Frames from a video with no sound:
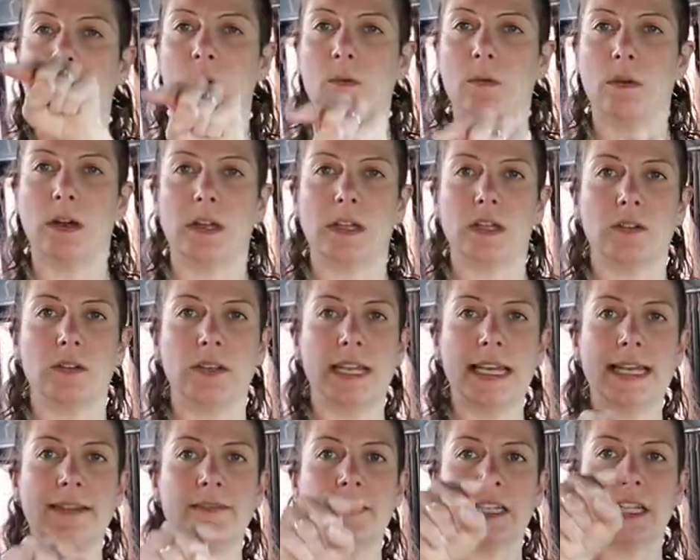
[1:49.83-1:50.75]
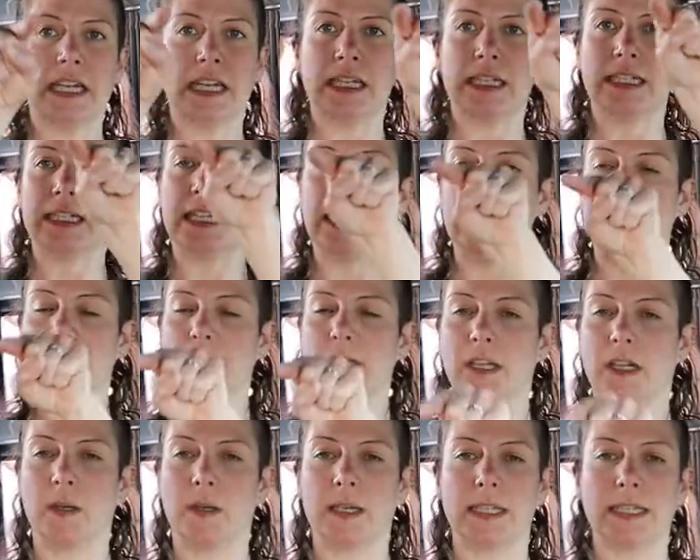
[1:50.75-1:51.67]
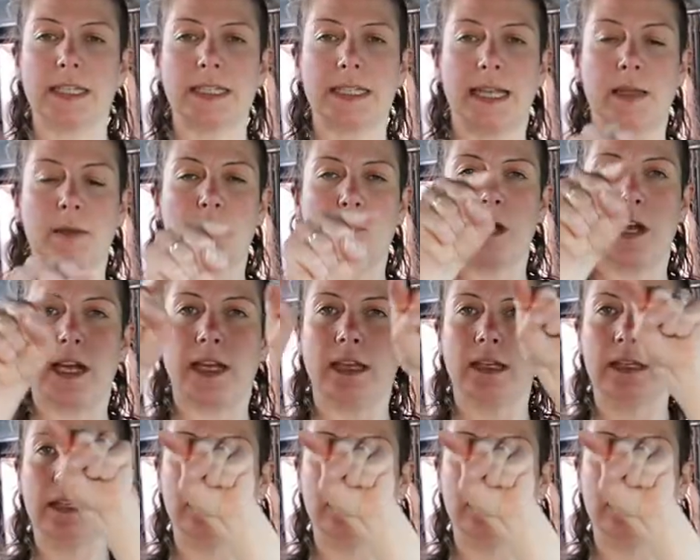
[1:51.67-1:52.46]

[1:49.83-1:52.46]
while your left hand keeps going the same way.